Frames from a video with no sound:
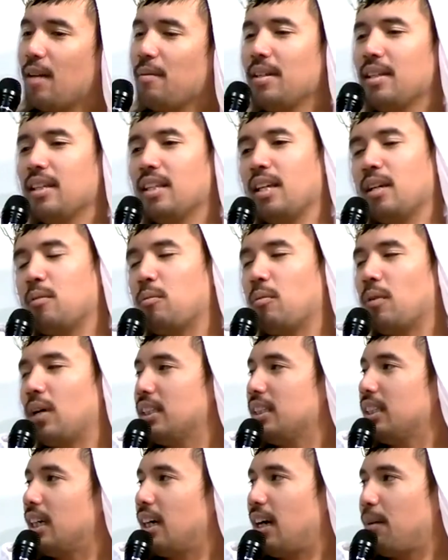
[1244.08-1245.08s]
I mean, like
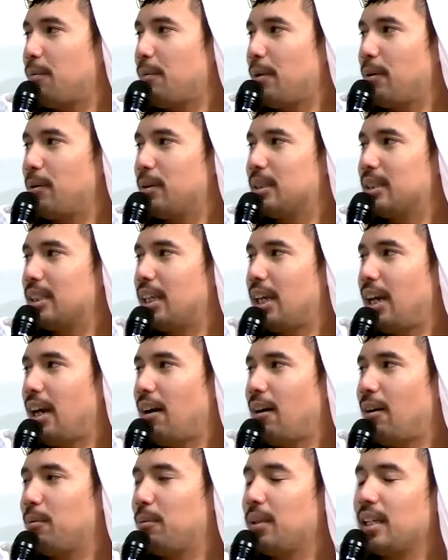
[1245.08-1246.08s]
one time I was
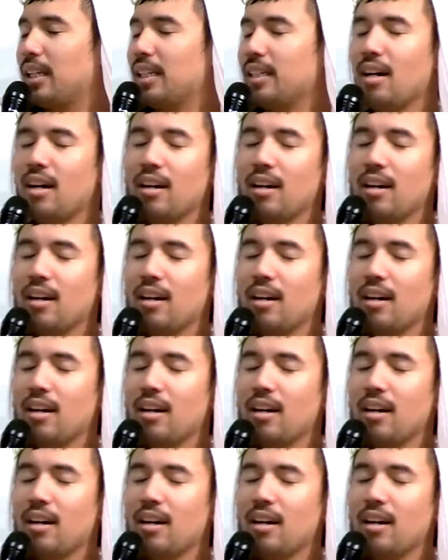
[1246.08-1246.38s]
scared, but like